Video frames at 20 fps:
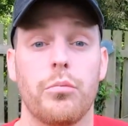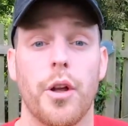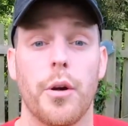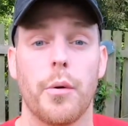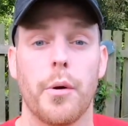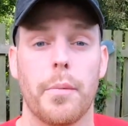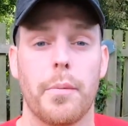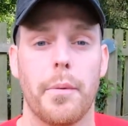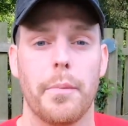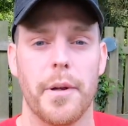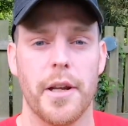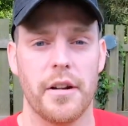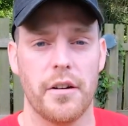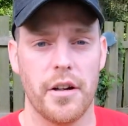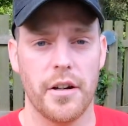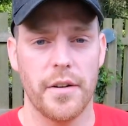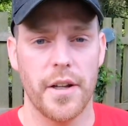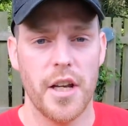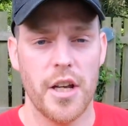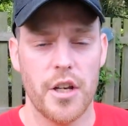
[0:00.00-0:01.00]
we're preparing.
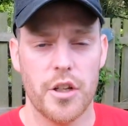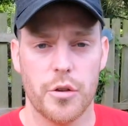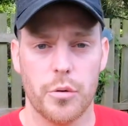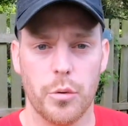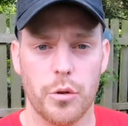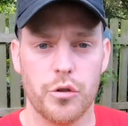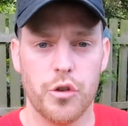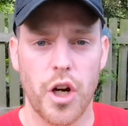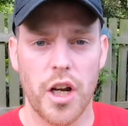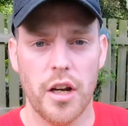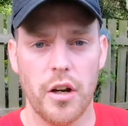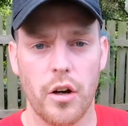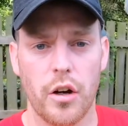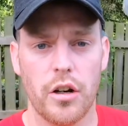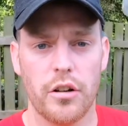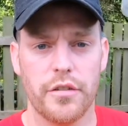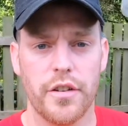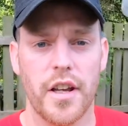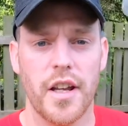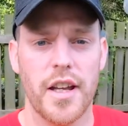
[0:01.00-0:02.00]
So we'll dry it
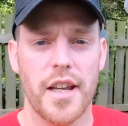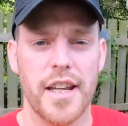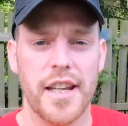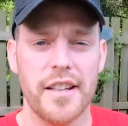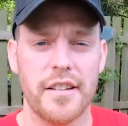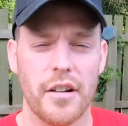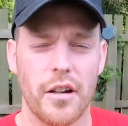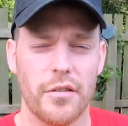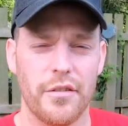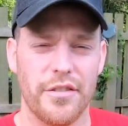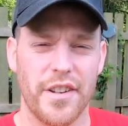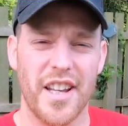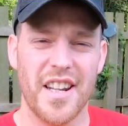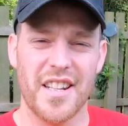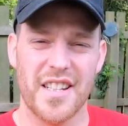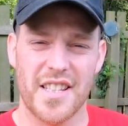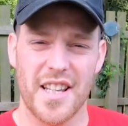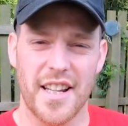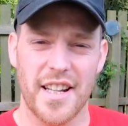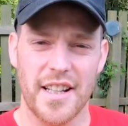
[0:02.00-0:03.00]
off, heat it up very
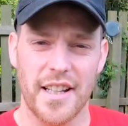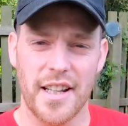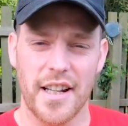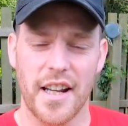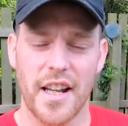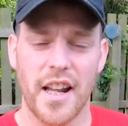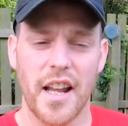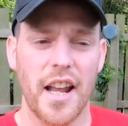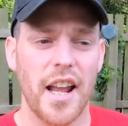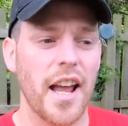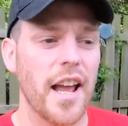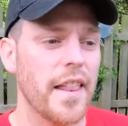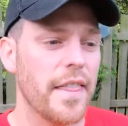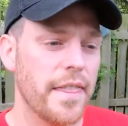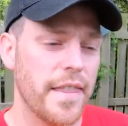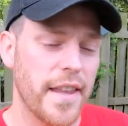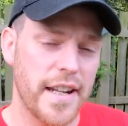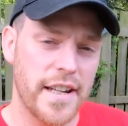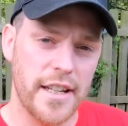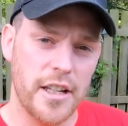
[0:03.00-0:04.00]
slightly,
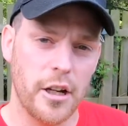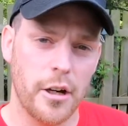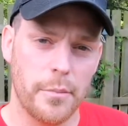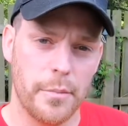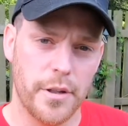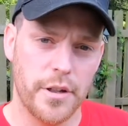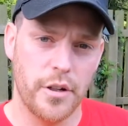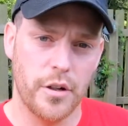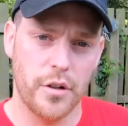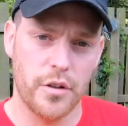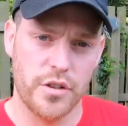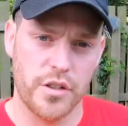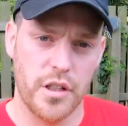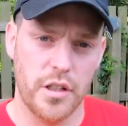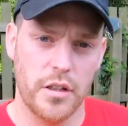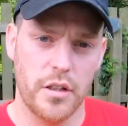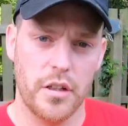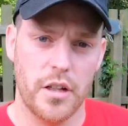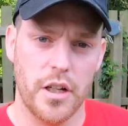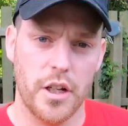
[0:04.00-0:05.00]
then heat up the
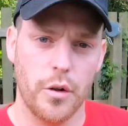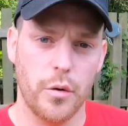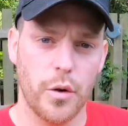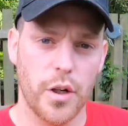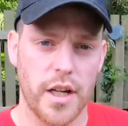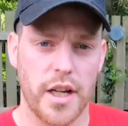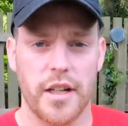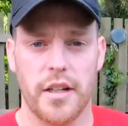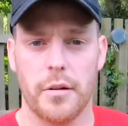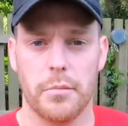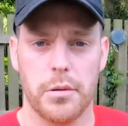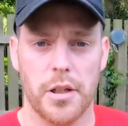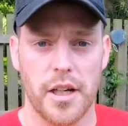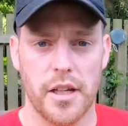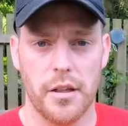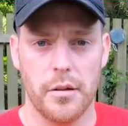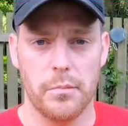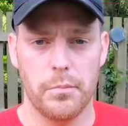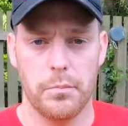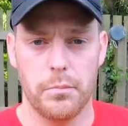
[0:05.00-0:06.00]
nozzle and go ahead and apply
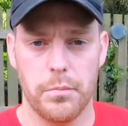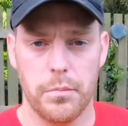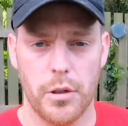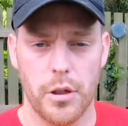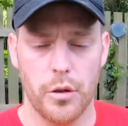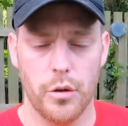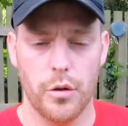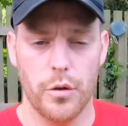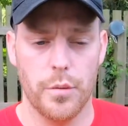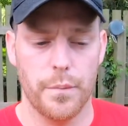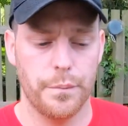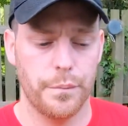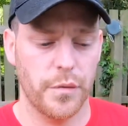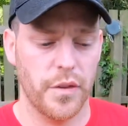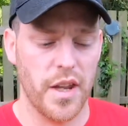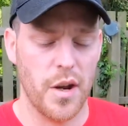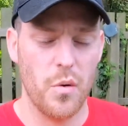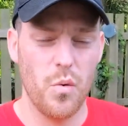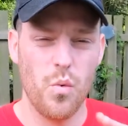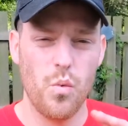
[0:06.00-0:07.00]
the glue.
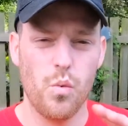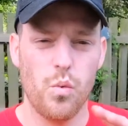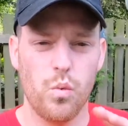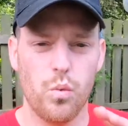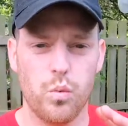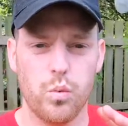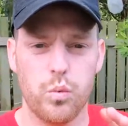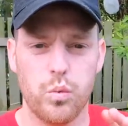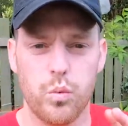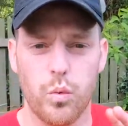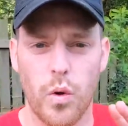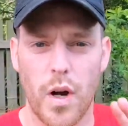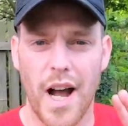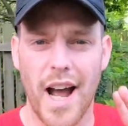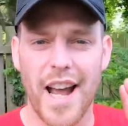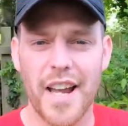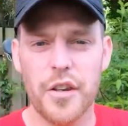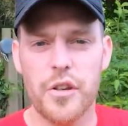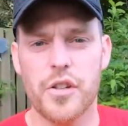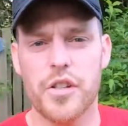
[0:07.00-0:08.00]
Now,
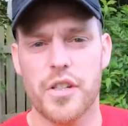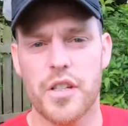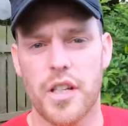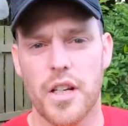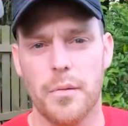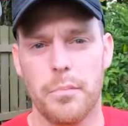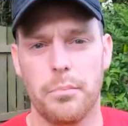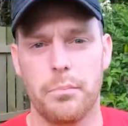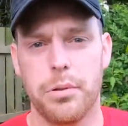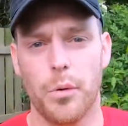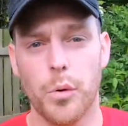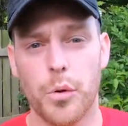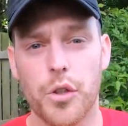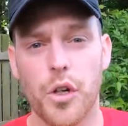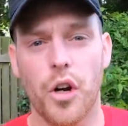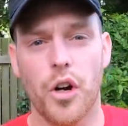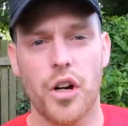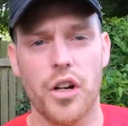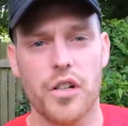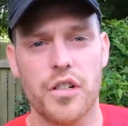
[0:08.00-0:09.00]
I use a
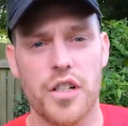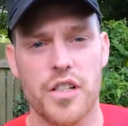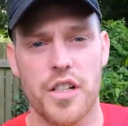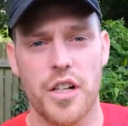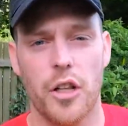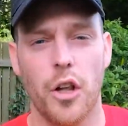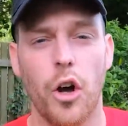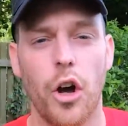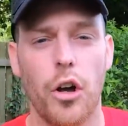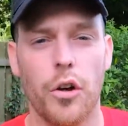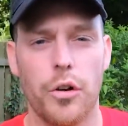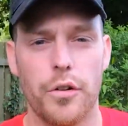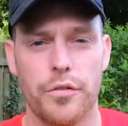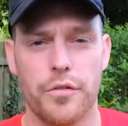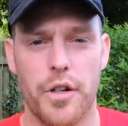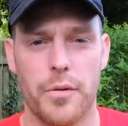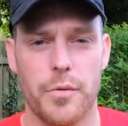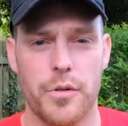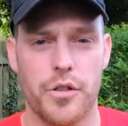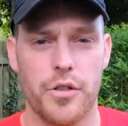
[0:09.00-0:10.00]
blowtorch, as a lot of hoof
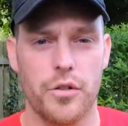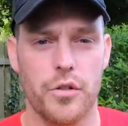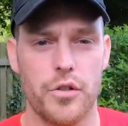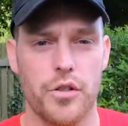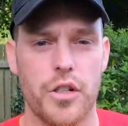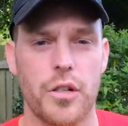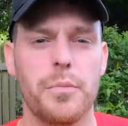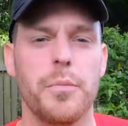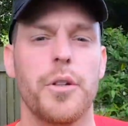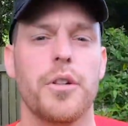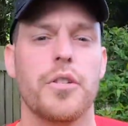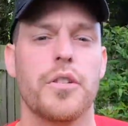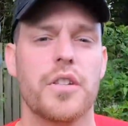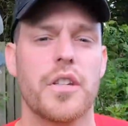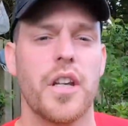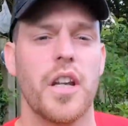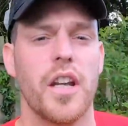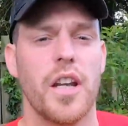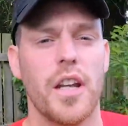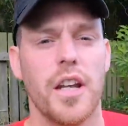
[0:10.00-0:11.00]
trimmers do. Some use
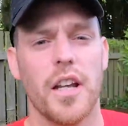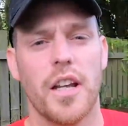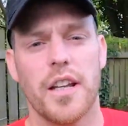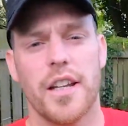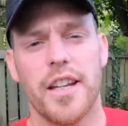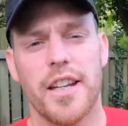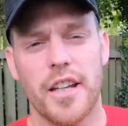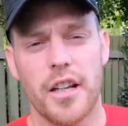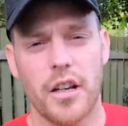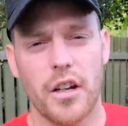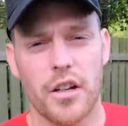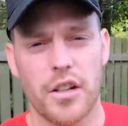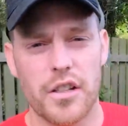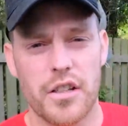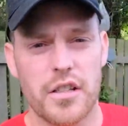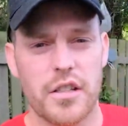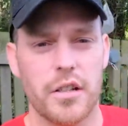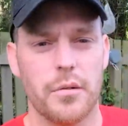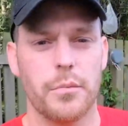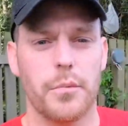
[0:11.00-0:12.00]
heat
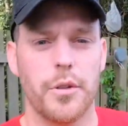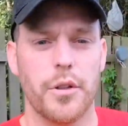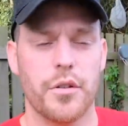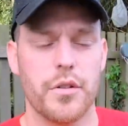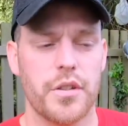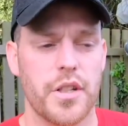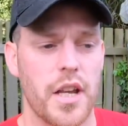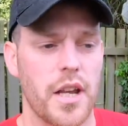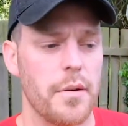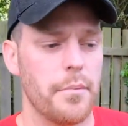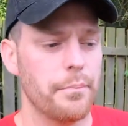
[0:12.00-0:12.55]
guns, some use